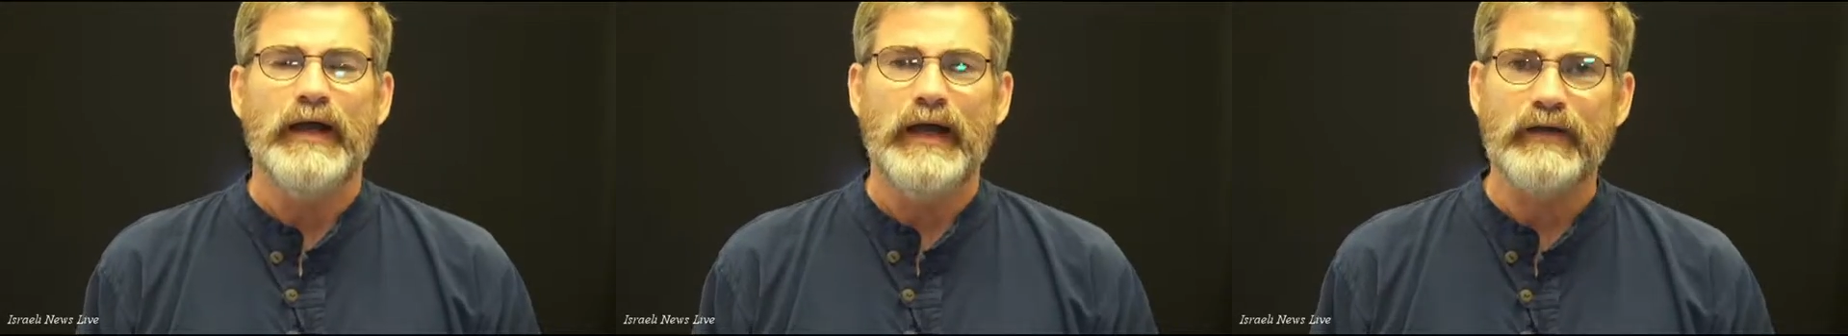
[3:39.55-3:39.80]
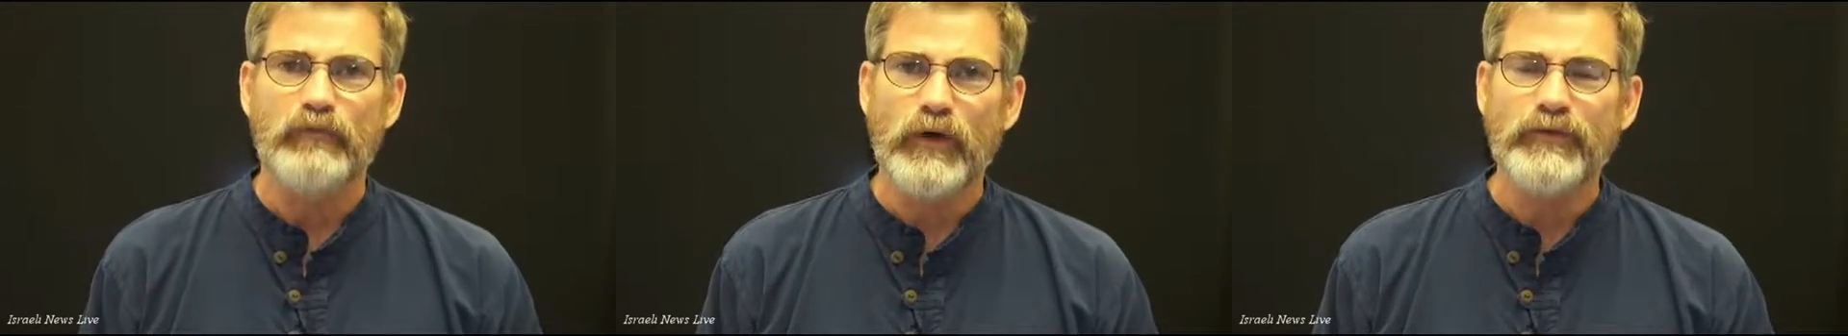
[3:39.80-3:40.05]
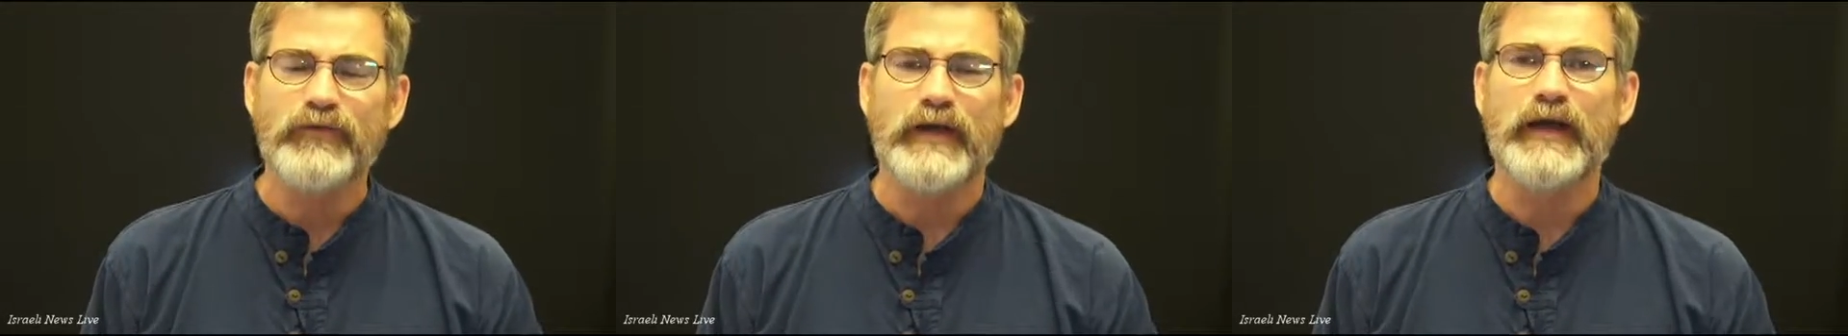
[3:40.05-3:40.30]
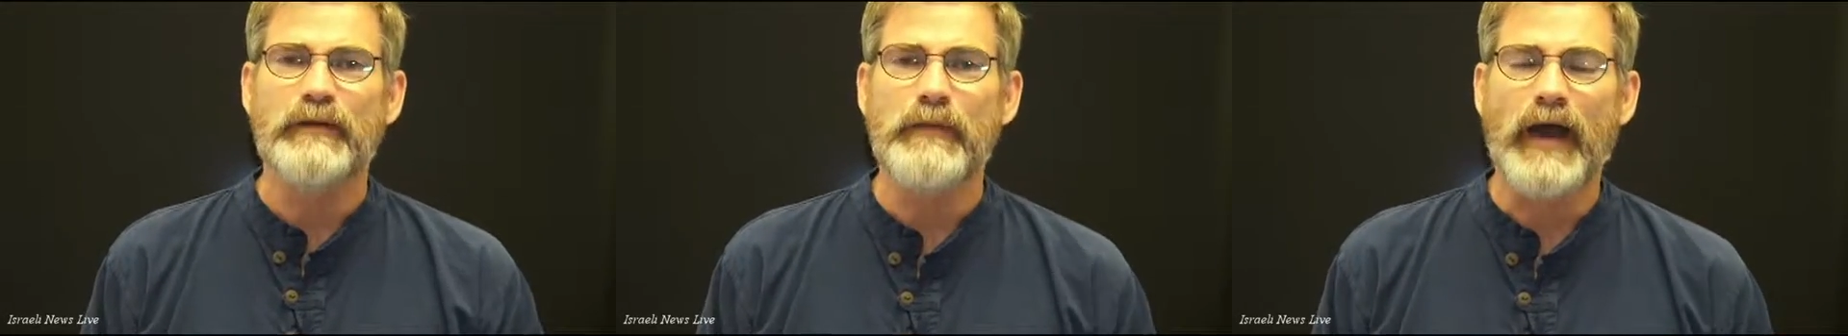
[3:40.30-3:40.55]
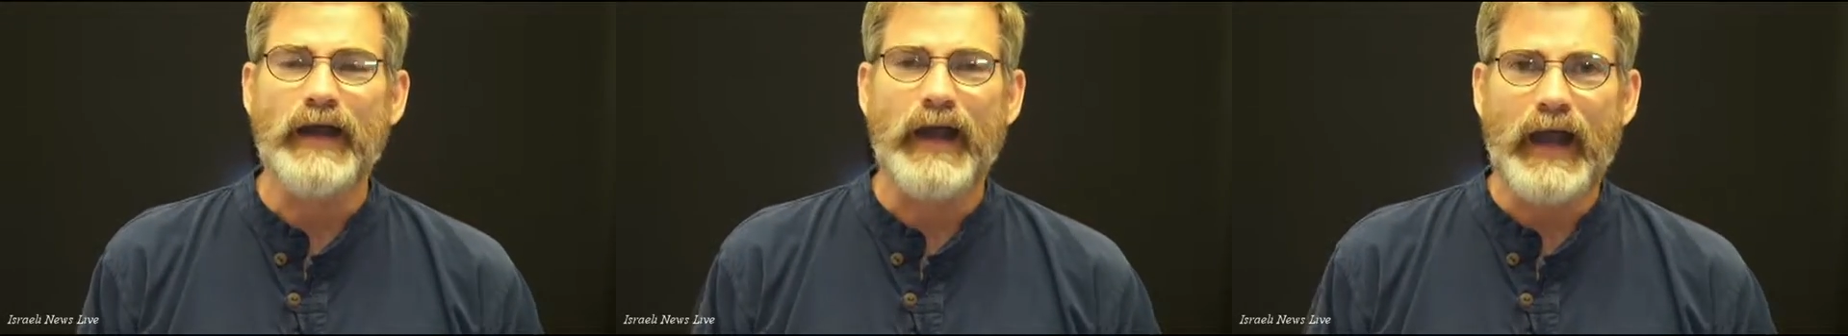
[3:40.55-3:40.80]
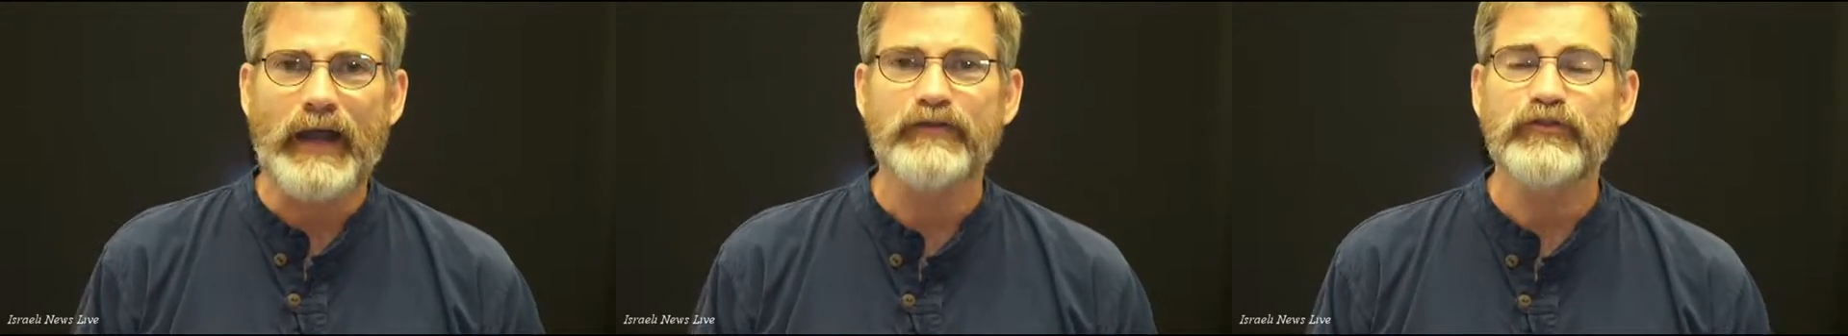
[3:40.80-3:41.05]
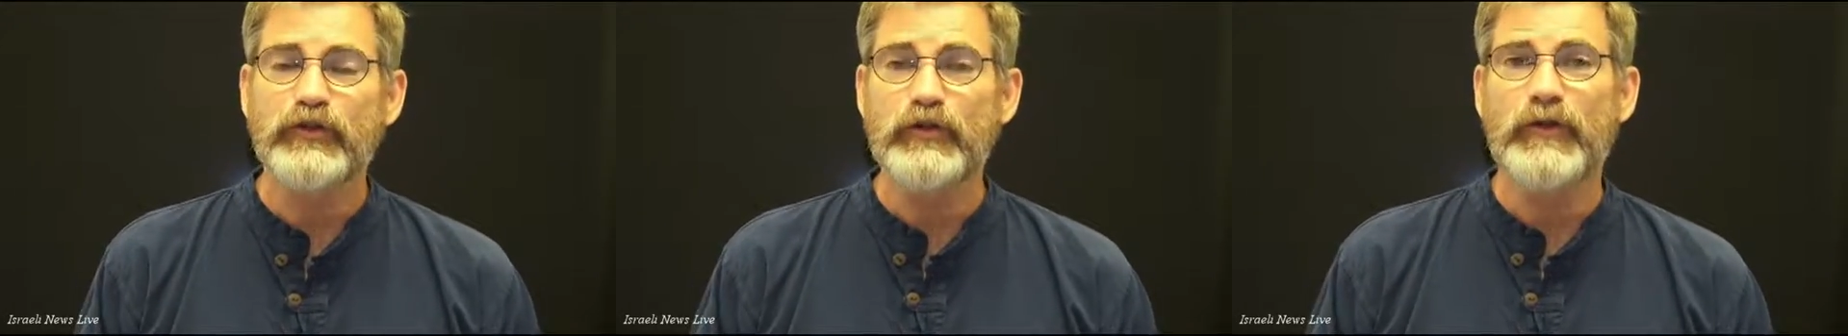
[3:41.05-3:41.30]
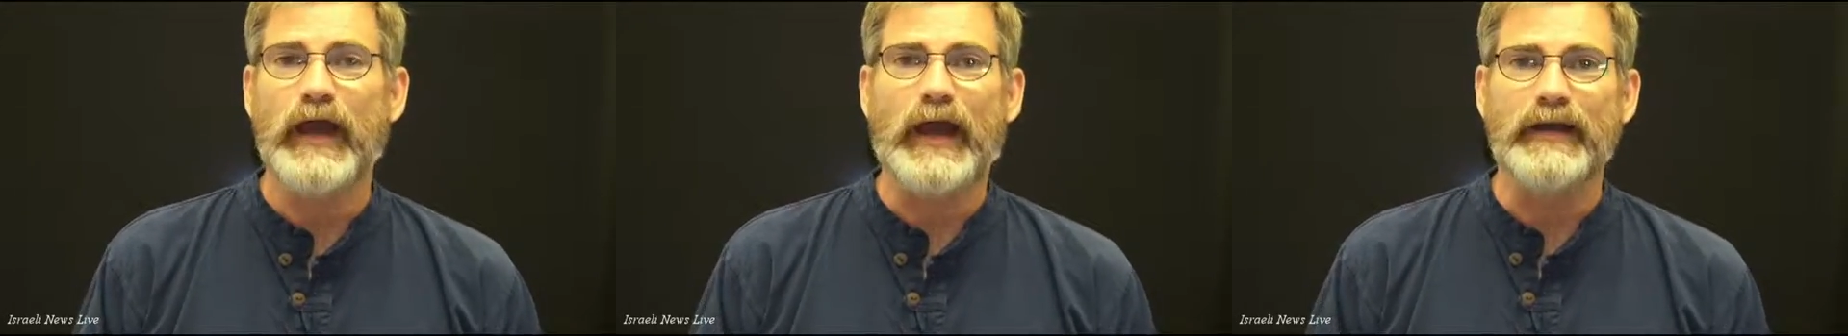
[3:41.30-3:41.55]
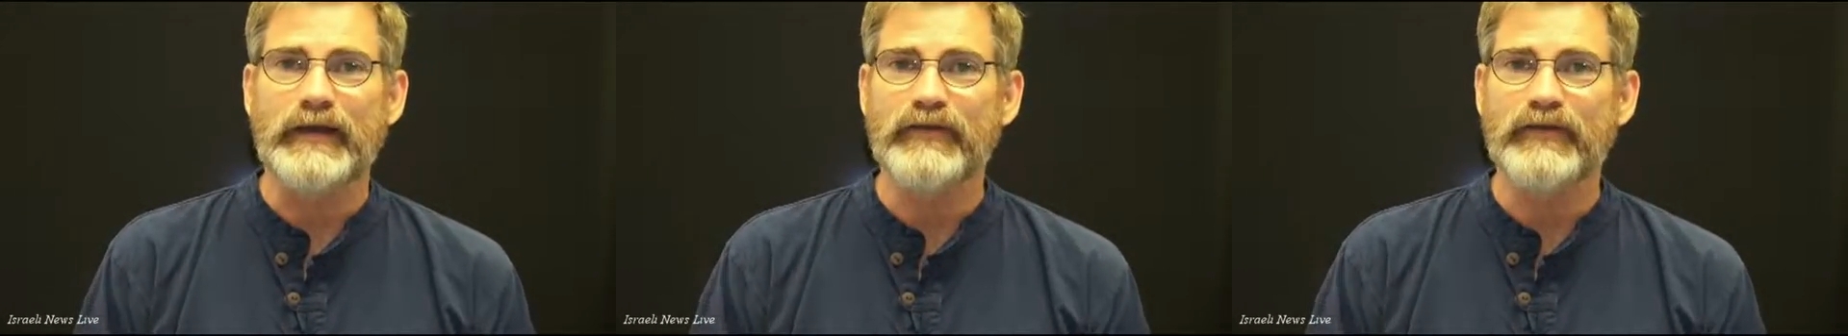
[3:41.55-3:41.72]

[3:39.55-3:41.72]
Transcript: And one thing I might add to that,